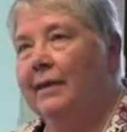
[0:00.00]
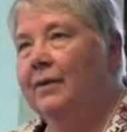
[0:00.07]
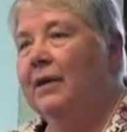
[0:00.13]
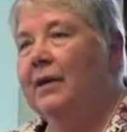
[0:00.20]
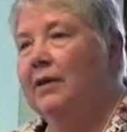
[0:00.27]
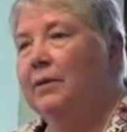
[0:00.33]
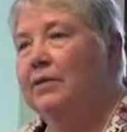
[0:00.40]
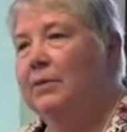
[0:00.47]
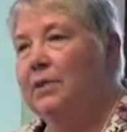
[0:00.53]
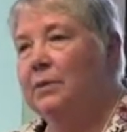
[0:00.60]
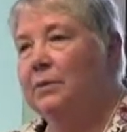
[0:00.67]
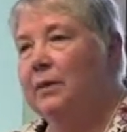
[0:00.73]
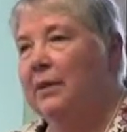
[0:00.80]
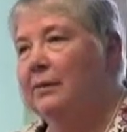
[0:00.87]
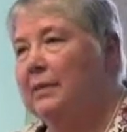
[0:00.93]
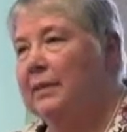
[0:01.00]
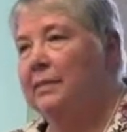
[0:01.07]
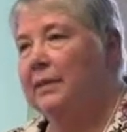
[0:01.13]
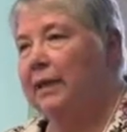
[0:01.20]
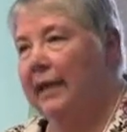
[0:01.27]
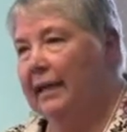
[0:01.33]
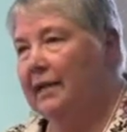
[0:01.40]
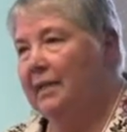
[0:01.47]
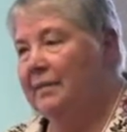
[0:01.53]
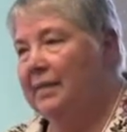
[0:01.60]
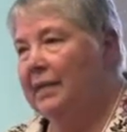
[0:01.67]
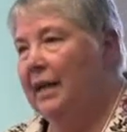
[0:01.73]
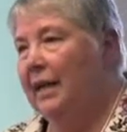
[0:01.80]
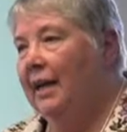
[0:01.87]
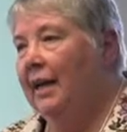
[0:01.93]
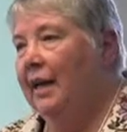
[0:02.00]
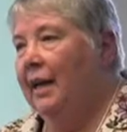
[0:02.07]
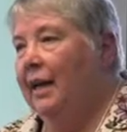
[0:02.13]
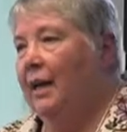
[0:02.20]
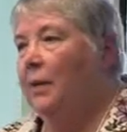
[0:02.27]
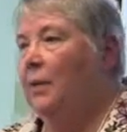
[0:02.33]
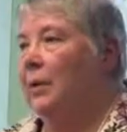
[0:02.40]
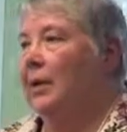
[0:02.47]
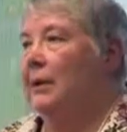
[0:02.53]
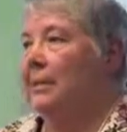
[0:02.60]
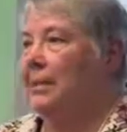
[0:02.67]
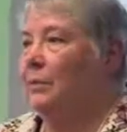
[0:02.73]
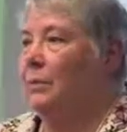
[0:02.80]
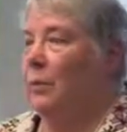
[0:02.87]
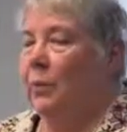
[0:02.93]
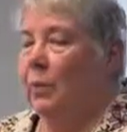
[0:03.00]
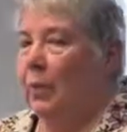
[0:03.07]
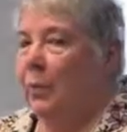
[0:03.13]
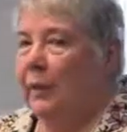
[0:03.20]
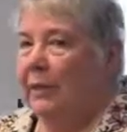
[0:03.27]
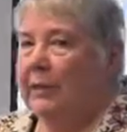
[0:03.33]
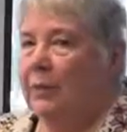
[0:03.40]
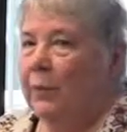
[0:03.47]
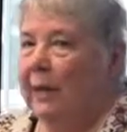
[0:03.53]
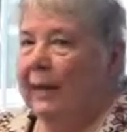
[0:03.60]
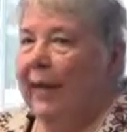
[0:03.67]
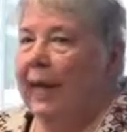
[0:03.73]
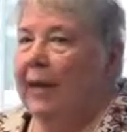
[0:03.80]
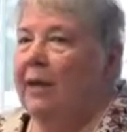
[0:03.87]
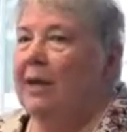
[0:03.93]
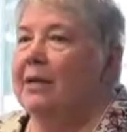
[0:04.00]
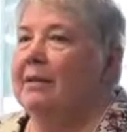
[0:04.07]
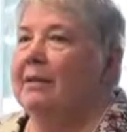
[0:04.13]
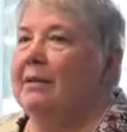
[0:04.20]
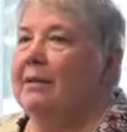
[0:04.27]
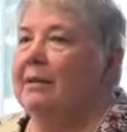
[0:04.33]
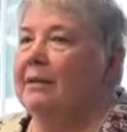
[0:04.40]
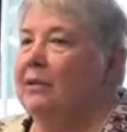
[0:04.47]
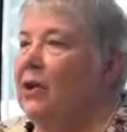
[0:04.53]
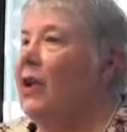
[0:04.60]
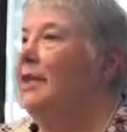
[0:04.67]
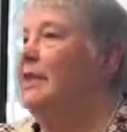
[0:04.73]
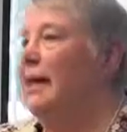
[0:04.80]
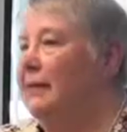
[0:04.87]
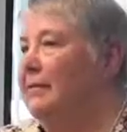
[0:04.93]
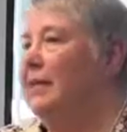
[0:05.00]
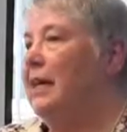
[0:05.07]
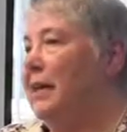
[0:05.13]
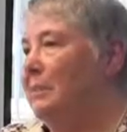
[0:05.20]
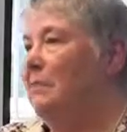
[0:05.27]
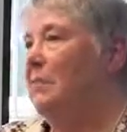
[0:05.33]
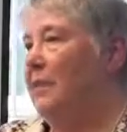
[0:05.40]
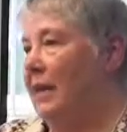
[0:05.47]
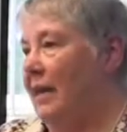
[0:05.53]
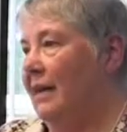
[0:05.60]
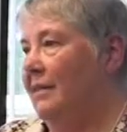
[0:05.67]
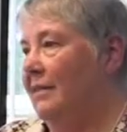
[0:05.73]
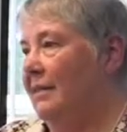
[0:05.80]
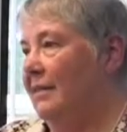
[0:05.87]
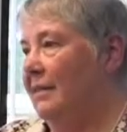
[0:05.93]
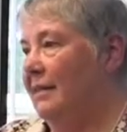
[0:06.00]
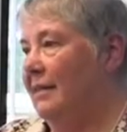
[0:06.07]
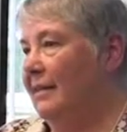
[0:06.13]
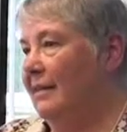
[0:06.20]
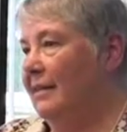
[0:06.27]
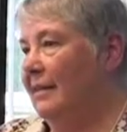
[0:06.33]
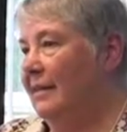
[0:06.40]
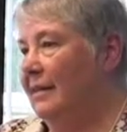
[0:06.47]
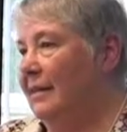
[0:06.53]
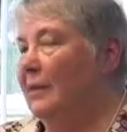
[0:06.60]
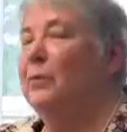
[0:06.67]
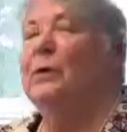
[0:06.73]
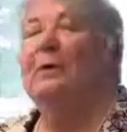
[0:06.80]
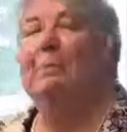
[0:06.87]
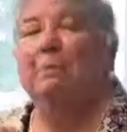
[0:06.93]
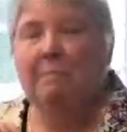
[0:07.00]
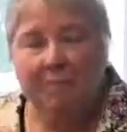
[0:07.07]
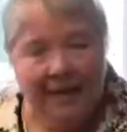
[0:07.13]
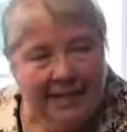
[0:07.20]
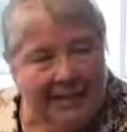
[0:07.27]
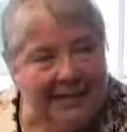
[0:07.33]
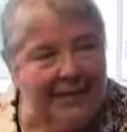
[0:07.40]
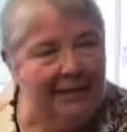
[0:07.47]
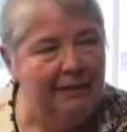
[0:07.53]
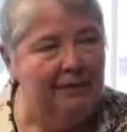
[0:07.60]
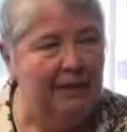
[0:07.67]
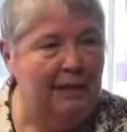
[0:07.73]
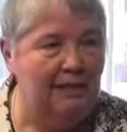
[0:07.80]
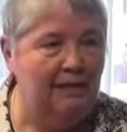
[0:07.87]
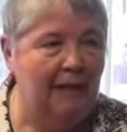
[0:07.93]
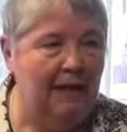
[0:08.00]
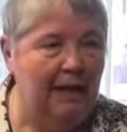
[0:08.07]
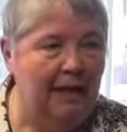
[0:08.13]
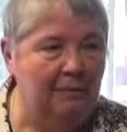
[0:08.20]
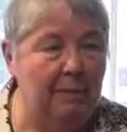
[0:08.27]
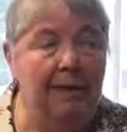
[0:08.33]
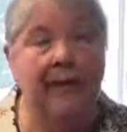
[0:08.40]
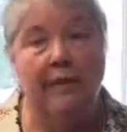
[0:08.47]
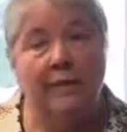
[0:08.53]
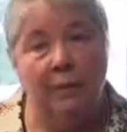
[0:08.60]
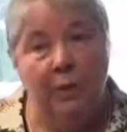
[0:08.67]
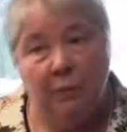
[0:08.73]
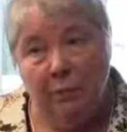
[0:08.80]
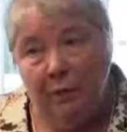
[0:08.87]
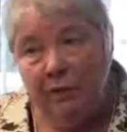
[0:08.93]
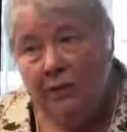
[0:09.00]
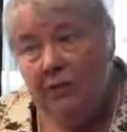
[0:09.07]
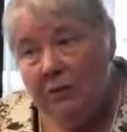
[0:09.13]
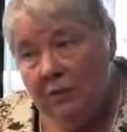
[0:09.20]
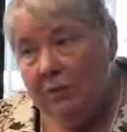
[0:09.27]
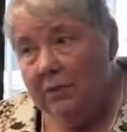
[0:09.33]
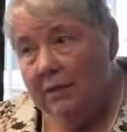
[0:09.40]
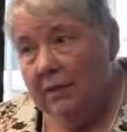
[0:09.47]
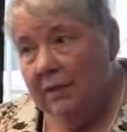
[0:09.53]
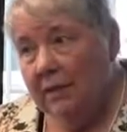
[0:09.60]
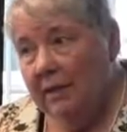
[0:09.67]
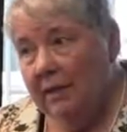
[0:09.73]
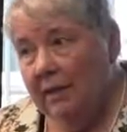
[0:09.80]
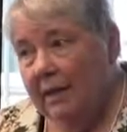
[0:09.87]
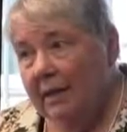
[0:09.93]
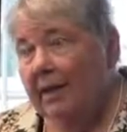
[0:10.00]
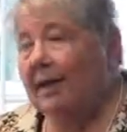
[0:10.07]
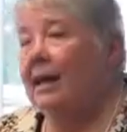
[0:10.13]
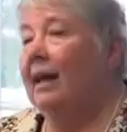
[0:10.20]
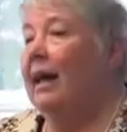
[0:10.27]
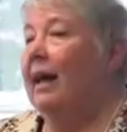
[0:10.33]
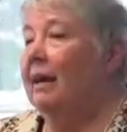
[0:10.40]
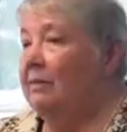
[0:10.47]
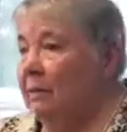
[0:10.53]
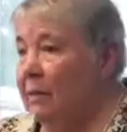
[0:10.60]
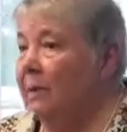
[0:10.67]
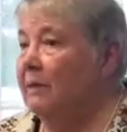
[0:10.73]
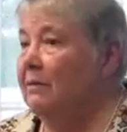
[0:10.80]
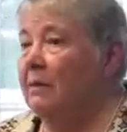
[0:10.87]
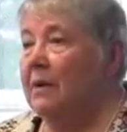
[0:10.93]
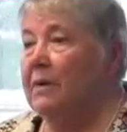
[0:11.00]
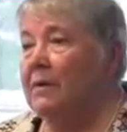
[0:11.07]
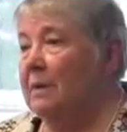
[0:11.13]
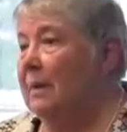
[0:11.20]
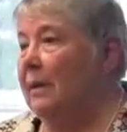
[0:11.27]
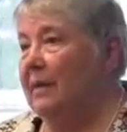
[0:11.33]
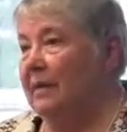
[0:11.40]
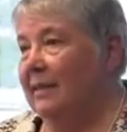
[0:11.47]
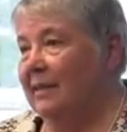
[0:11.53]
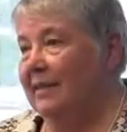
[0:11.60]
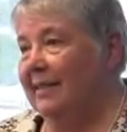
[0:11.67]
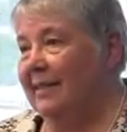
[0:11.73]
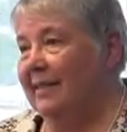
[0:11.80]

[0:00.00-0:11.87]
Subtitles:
know how to do this without double negatives. We cannot not have time for that. We must have time for that, because when we don't, everything falls apart.